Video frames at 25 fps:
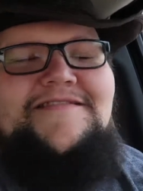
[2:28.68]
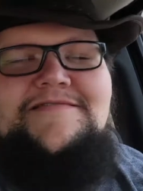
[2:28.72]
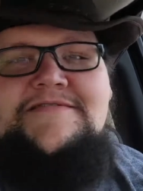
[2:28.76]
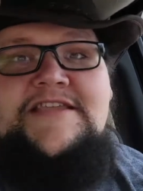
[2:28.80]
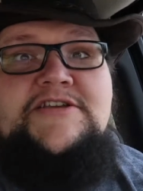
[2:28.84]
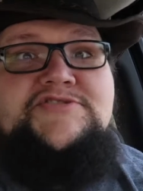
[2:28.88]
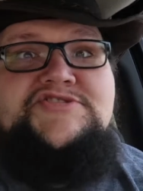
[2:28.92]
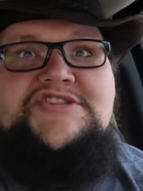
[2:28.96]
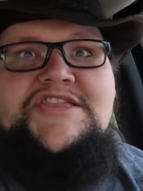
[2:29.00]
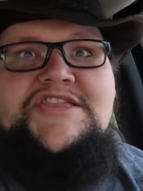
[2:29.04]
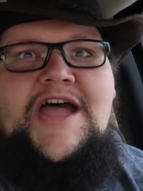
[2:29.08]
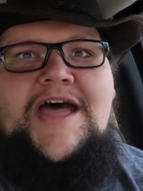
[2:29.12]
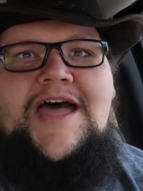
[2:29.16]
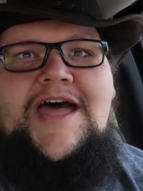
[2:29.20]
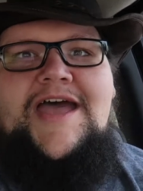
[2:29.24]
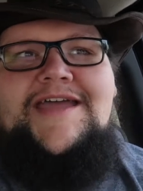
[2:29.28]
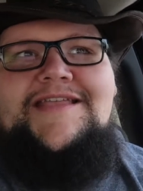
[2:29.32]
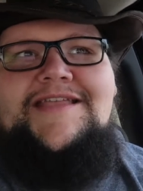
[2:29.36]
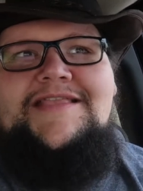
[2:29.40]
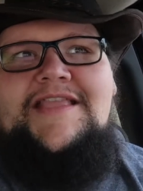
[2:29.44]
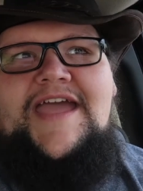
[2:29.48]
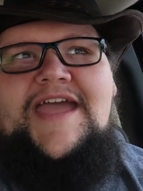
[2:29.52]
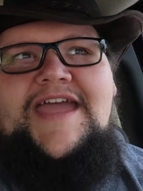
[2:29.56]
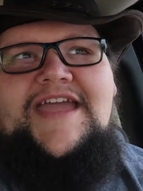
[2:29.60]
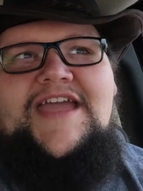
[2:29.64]
there's
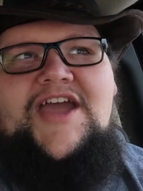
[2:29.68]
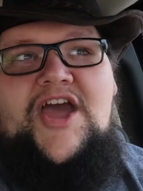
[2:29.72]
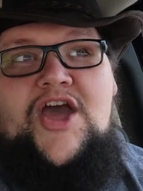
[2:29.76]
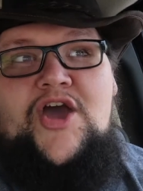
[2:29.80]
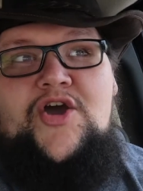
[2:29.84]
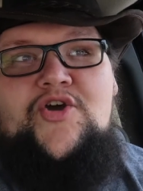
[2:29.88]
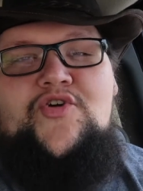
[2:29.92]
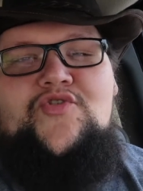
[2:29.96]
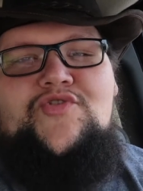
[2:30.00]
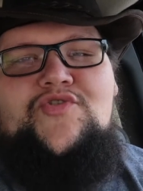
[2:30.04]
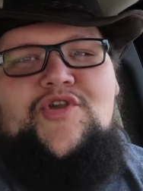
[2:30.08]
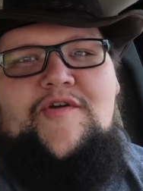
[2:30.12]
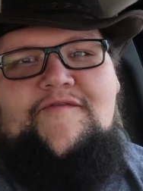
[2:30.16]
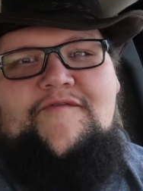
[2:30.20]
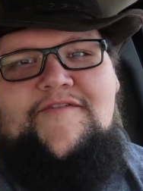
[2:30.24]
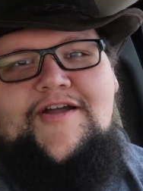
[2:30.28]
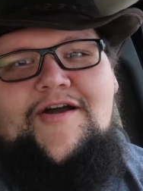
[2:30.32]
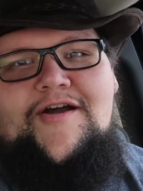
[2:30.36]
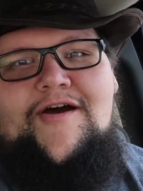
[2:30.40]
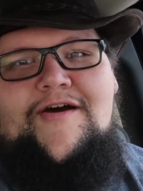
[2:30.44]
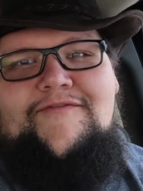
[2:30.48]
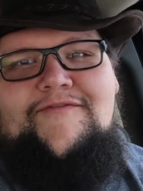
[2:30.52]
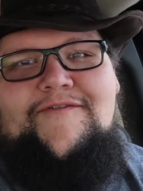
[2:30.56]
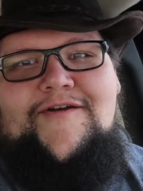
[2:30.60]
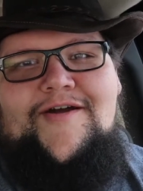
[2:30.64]
not like, oh, you have a
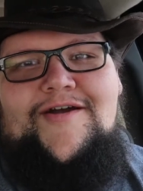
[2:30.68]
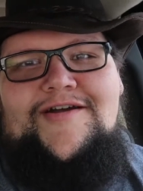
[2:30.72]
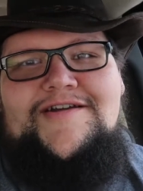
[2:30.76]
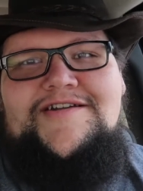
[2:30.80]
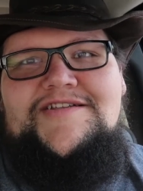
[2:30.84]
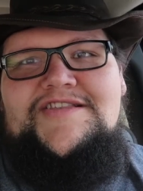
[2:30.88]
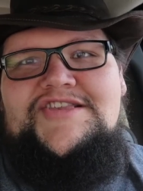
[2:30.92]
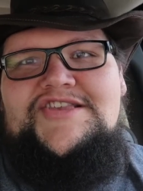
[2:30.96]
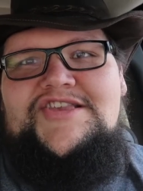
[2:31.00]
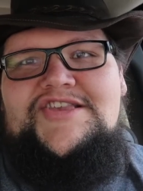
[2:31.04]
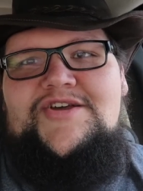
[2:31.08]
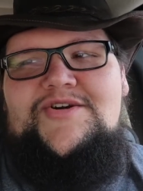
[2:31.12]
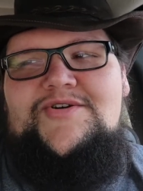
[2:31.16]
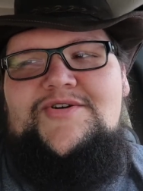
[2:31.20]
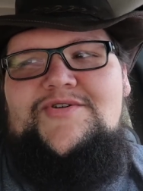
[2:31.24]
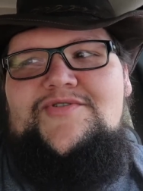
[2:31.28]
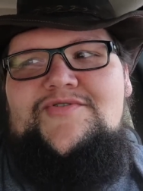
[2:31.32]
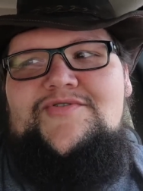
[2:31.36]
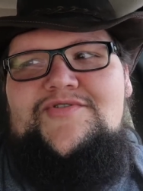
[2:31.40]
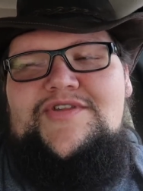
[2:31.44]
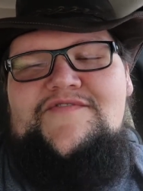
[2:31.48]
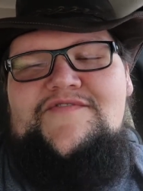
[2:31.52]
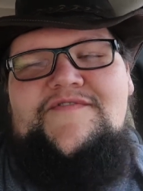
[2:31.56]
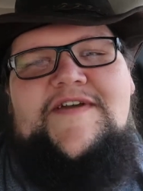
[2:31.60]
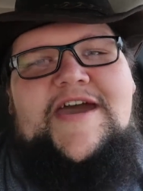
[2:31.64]
golf cart,
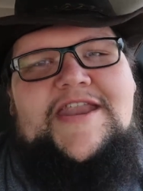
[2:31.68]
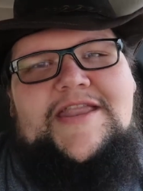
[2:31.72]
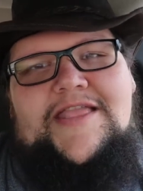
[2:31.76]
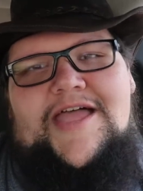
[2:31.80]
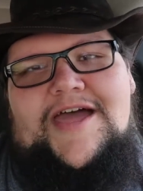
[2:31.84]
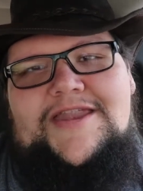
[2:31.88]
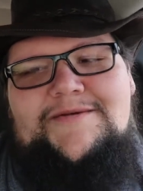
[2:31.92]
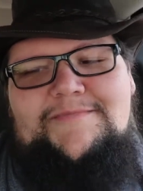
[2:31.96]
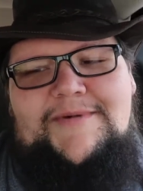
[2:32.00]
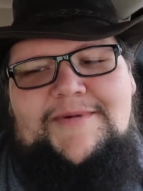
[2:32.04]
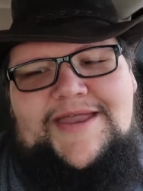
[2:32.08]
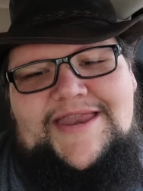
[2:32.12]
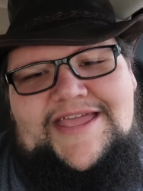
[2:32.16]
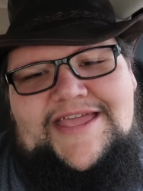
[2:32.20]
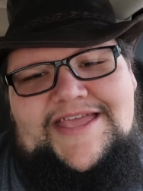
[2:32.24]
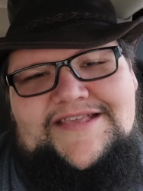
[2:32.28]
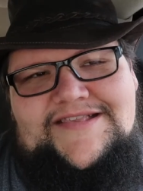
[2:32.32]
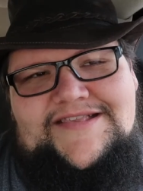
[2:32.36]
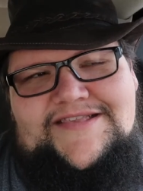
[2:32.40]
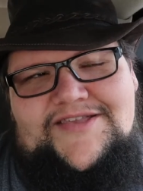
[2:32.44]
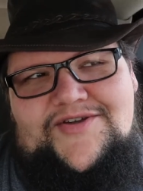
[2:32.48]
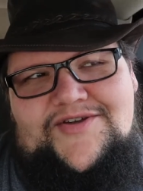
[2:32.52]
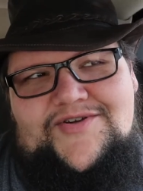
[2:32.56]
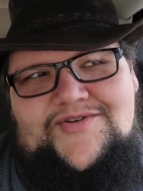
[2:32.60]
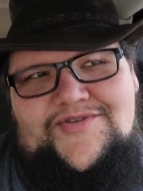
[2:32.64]
so you've got a lot of money,
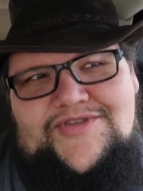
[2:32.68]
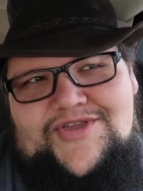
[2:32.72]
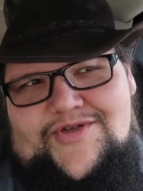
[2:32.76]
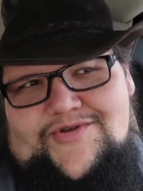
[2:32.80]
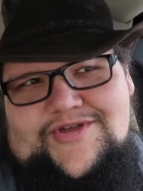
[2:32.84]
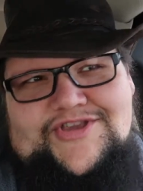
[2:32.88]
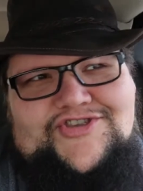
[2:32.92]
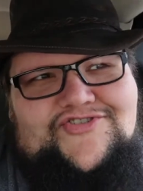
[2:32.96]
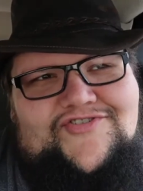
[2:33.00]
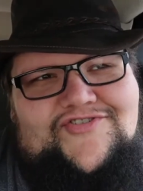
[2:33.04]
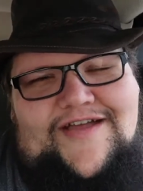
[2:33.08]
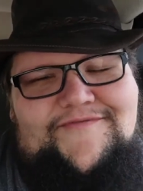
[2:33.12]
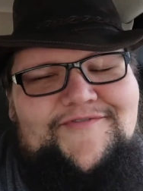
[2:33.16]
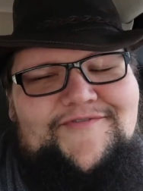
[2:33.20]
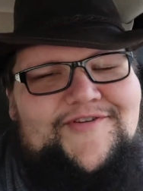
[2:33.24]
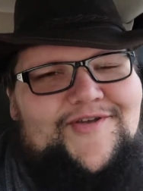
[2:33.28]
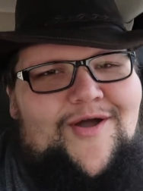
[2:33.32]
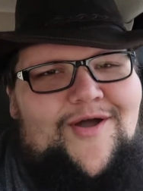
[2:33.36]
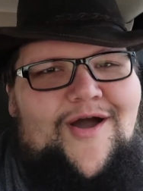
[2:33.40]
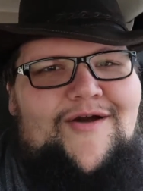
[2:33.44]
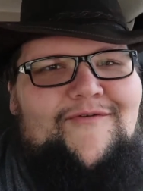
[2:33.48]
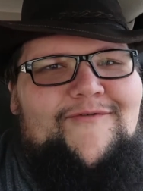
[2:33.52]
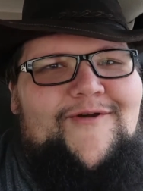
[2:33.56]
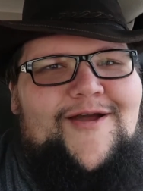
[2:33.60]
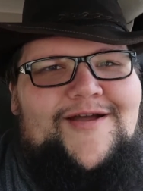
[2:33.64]
so you can drive your
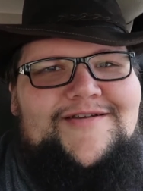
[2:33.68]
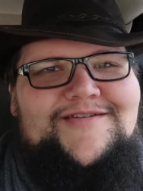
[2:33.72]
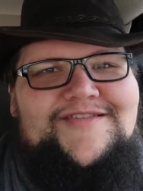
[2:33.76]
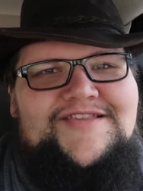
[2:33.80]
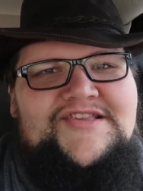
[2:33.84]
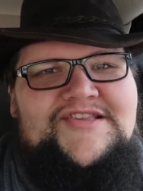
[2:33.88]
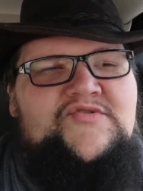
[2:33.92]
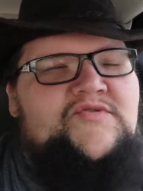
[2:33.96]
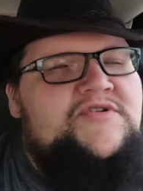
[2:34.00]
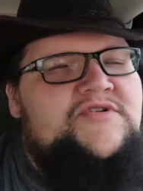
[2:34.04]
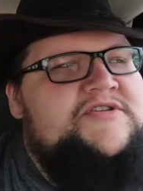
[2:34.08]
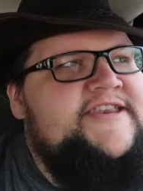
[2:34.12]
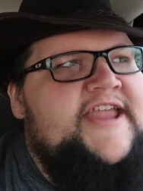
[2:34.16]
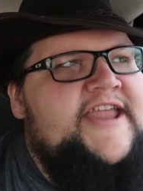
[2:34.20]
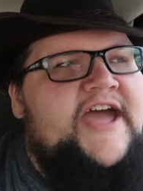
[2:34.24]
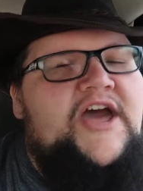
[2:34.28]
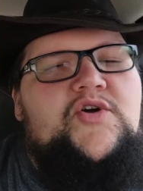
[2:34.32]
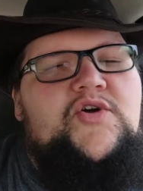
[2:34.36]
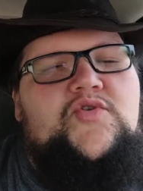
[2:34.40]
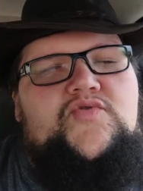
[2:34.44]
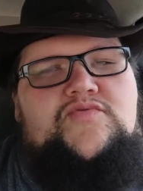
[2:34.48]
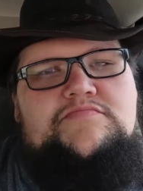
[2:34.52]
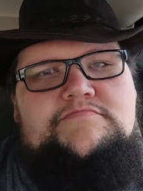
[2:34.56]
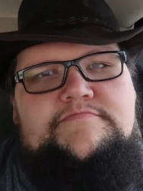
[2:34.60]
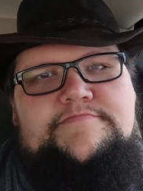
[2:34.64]
golf cart to the store.
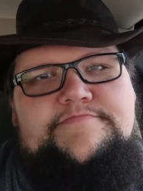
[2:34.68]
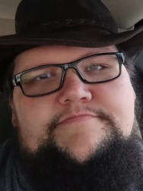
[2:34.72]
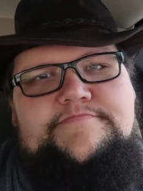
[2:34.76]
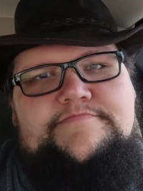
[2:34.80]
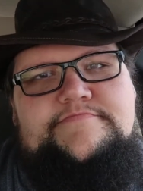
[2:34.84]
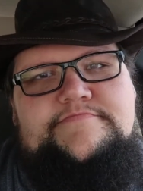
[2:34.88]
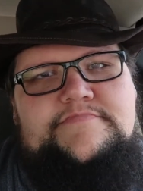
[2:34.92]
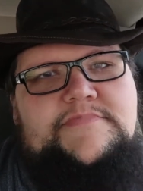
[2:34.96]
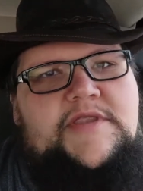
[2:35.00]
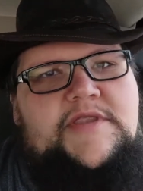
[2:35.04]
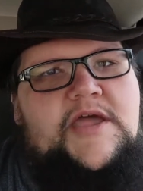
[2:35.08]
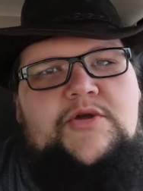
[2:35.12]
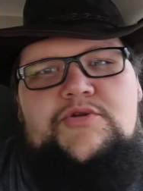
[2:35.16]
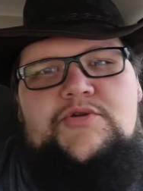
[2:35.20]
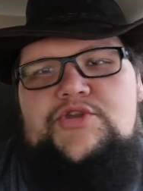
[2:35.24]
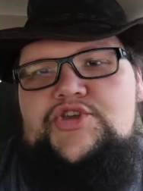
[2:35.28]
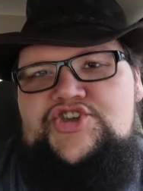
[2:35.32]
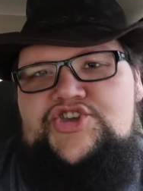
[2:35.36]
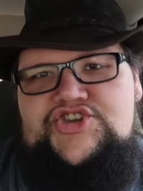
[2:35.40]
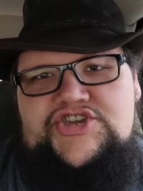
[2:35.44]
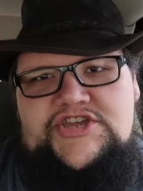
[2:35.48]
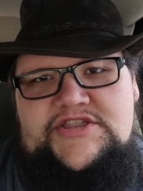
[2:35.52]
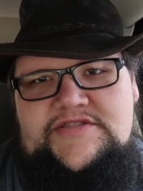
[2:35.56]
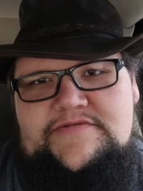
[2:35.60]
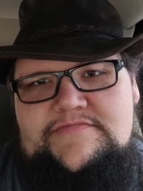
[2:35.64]
No, no, you
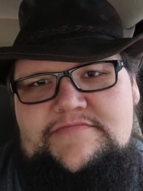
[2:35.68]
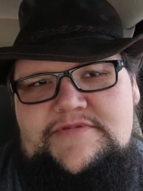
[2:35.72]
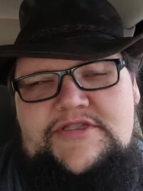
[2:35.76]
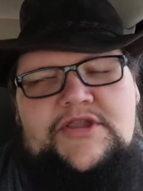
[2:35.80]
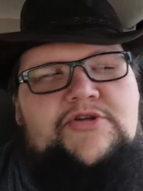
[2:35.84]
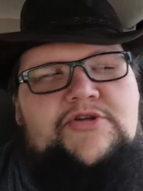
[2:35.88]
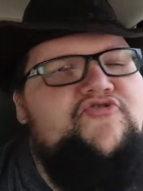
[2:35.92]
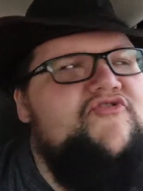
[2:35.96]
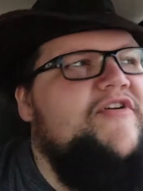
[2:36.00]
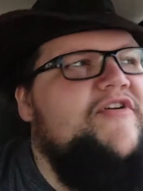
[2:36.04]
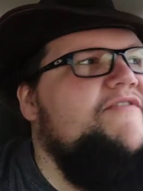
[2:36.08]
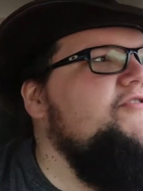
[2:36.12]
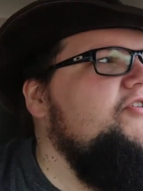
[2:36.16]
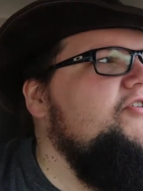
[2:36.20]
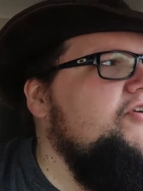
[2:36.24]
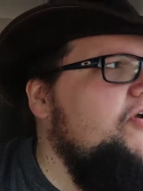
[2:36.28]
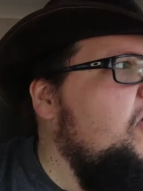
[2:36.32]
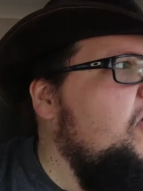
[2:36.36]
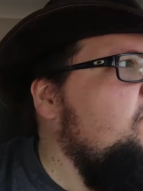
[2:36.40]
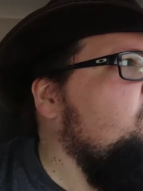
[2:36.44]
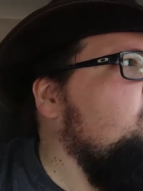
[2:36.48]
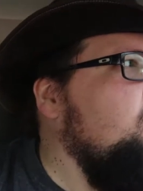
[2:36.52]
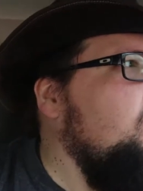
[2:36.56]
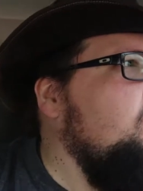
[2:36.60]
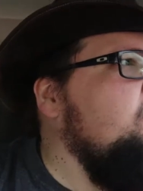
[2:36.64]
shouldn't. Don't drive your
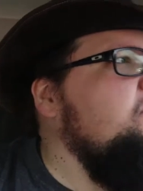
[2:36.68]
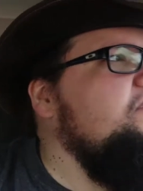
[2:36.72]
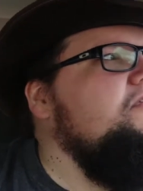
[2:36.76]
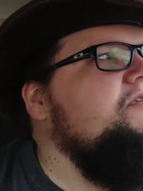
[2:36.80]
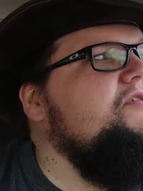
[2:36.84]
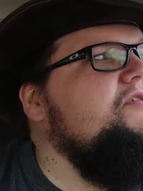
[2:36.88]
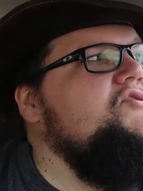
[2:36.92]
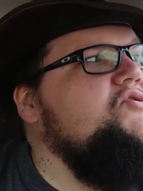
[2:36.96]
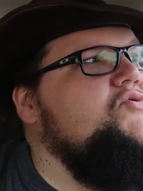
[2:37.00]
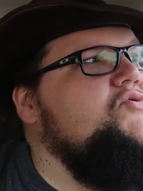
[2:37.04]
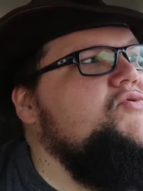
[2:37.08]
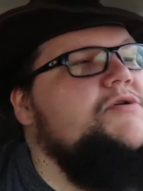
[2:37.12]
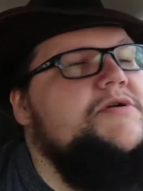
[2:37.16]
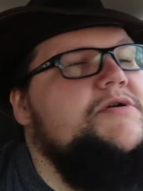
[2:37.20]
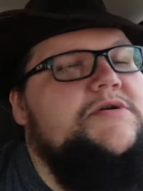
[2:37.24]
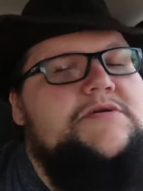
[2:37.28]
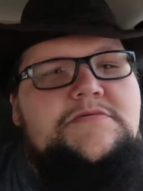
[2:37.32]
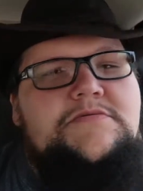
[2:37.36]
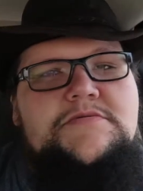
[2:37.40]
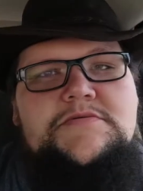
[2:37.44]
golf cart to the store.